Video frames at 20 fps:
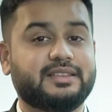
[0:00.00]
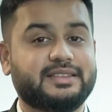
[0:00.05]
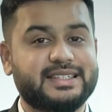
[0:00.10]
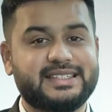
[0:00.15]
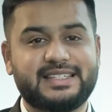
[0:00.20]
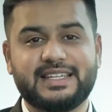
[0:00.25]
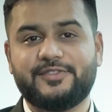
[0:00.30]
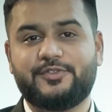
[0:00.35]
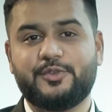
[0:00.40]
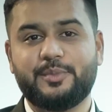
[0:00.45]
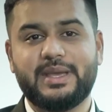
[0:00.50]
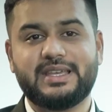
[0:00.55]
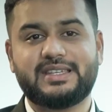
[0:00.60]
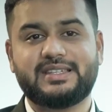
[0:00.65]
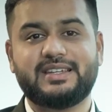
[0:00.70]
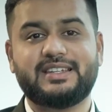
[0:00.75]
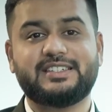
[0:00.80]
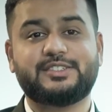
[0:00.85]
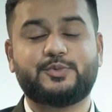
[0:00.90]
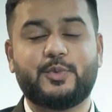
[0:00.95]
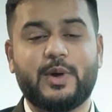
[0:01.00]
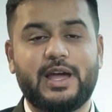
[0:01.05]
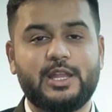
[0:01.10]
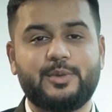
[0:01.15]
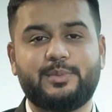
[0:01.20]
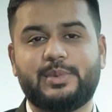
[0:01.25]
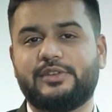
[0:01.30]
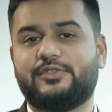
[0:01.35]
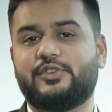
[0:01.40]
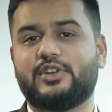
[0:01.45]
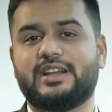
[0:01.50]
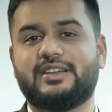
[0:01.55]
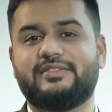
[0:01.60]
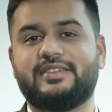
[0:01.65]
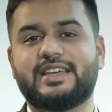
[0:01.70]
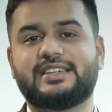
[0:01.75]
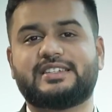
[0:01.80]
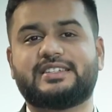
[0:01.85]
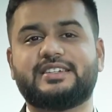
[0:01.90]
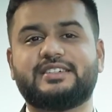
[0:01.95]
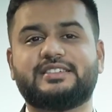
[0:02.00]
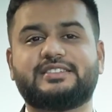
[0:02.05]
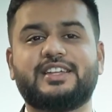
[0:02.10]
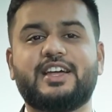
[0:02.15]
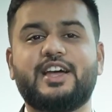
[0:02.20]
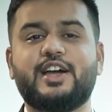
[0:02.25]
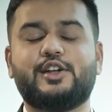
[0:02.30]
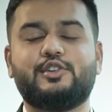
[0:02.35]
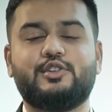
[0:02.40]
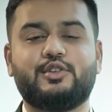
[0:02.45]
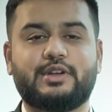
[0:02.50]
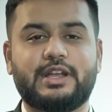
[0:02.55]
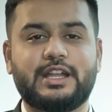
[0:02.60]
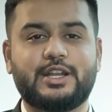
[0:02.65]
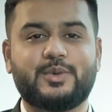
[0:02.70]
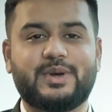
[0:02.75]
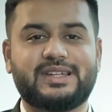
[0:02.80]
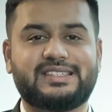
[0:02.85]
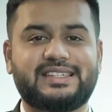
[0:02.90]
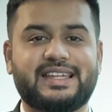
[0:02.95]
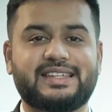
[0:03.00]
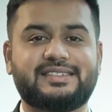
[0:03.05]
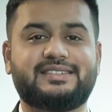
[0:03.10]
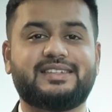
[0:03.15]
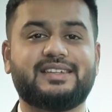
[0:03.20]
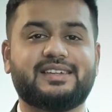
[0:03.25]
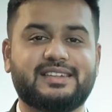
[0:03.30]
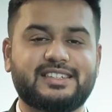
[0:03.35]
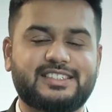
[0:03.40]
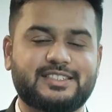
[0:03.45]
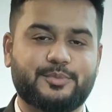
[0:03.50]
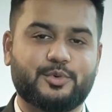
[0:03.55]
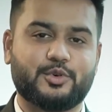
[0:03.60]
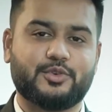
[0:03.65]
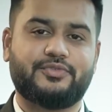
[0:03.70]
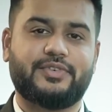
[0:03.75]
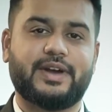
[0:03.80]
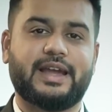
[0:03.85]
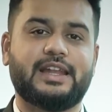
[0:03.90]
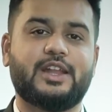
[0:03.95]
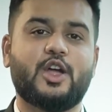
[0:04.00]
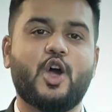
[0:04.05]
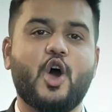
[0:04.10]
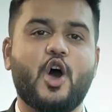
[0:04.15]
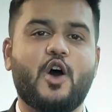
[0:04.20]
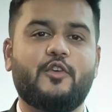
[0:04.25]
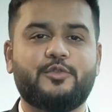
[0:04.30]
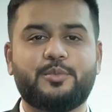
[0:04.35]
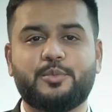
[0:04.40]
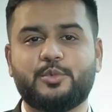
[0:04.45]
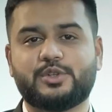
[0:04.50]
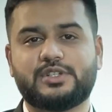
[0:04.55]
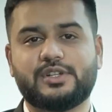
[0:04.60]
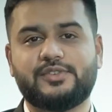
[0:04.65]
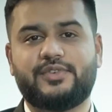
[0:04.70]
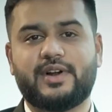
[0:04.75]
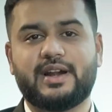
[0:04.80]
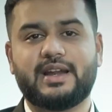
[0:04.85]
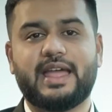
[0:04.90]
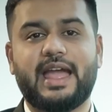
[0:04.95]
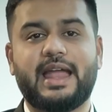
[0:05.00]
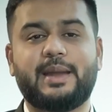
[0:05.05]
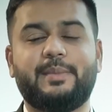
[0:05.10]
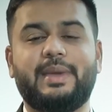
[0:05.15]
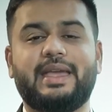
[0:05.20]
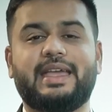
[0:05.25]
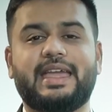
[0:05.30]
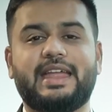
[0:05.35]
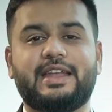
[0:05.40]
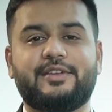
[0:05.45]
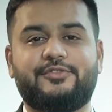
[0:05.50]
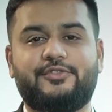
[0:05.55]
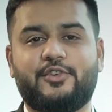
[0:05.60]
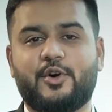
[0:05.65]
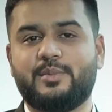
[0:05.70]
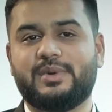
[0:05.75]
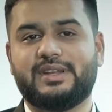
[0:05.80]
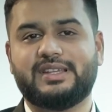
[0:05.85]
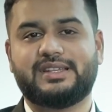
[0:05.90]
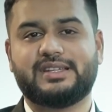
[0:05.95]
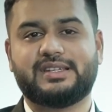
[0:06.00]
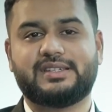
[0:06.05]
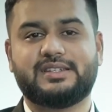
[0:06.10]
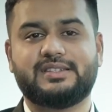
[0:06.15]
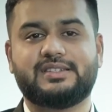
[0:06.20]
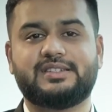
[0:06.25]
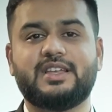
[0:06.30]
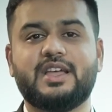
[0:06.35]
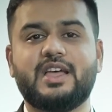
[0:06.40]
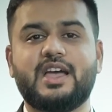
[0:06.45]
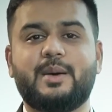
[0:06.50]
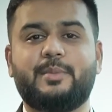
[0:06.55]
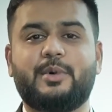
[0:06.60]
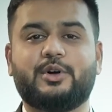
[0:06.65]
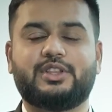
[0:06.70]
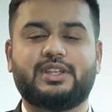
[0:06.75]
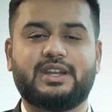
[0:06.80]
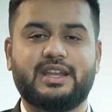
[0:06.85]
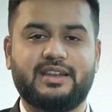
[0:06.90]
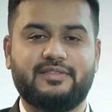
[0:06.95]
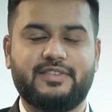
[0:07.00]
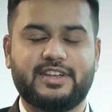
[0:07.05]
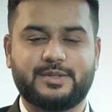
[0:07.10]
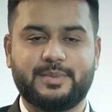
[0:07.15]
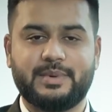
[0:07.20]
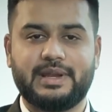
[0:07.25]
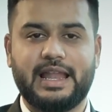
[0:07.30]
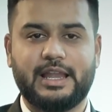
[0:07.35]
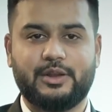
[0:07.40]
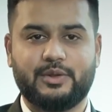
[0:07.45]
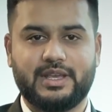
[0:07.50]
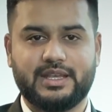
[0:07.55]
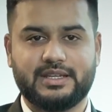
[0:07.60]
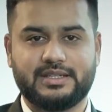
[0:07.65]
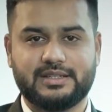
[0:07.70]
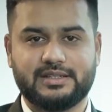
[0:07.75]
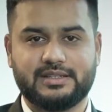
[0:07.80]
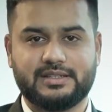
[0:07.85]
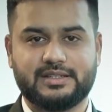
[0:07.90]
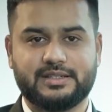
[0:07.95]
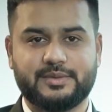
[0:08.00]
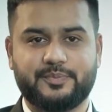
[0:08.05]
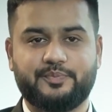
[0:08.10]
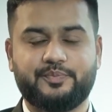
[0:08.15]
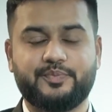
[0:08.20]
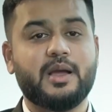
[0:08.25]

This information is valuable for investors looking to assess the risk profile of a mutual fund and make informed decisions about their investment allocations.